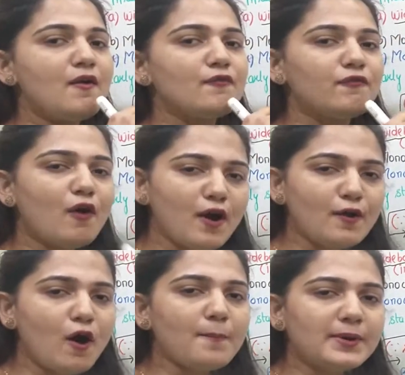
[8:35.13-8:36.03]
for
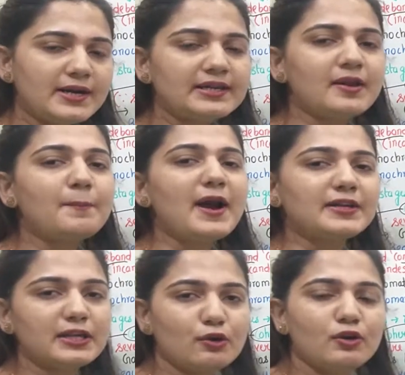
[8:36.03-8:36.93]
operating the
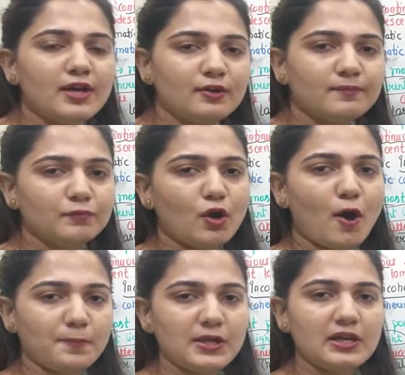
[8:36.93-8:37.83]
particular
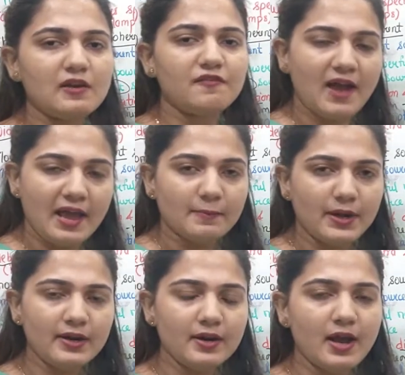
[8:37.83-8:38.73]
optical fiber,
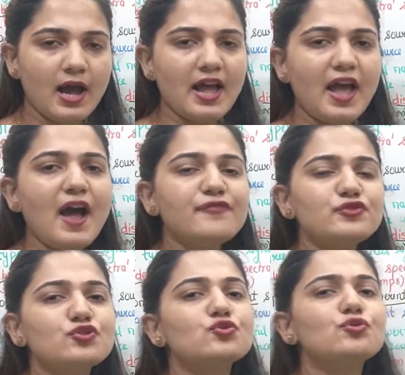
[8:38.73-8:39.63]
I have
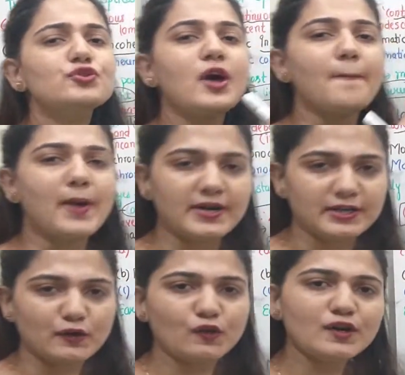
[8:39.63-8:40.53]
to choose a
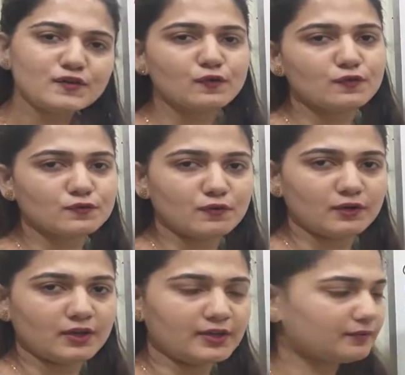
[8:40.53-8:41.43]
particular source
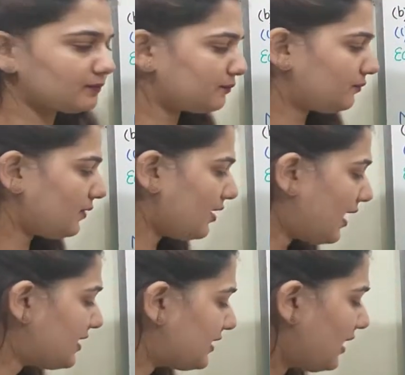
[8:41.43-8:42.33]
only.
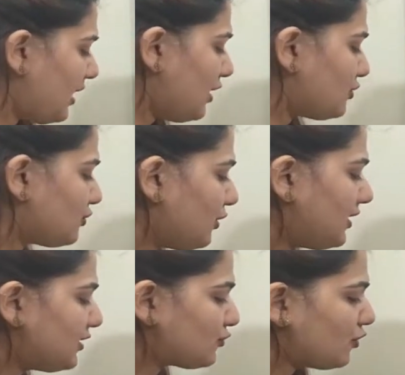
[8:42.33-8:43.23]
Right? So
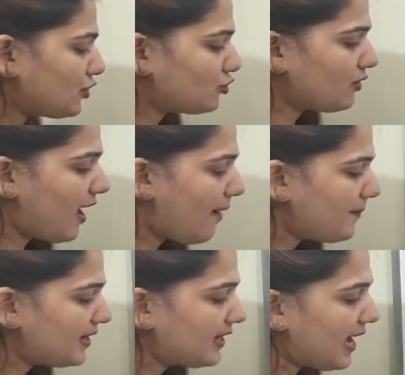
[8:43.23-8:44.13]
it is going to
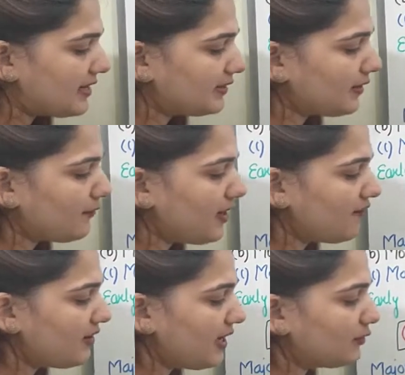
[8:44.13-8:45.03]
emit light at the
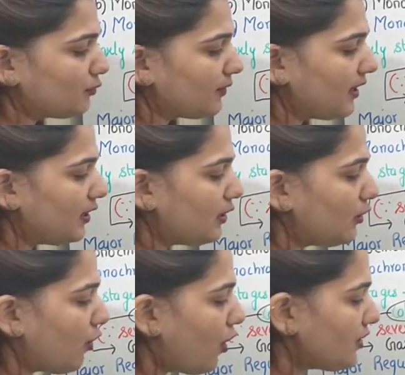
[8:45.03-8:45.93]
wavelength
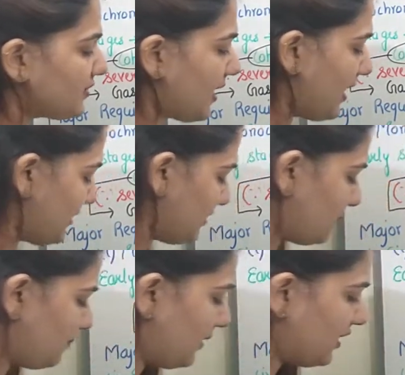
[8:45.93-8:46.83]
where loss and
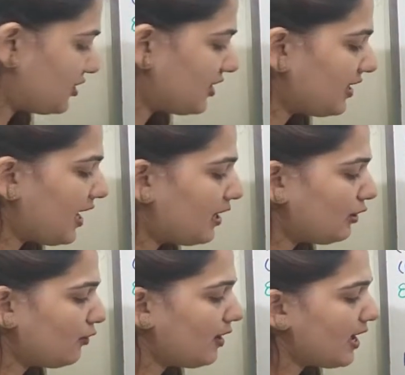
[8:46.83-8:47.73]
dispersion are
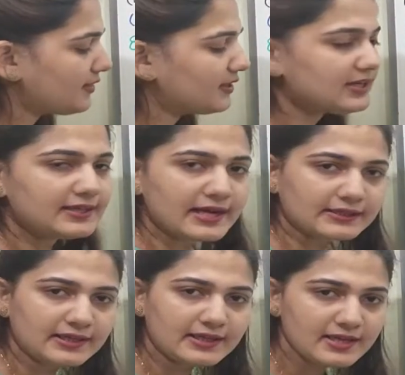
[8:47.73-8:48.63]
low and the
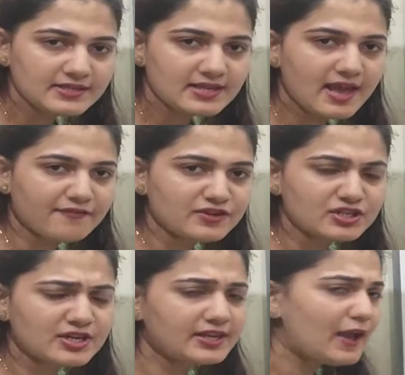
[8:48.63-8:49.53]
detector is
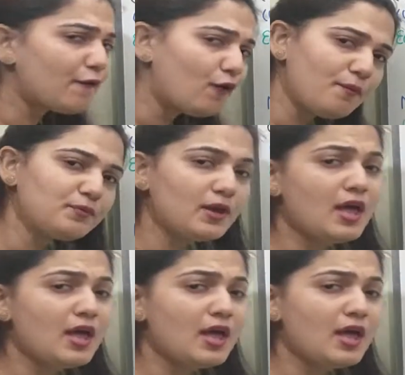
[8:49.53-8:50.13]
efficient. I hope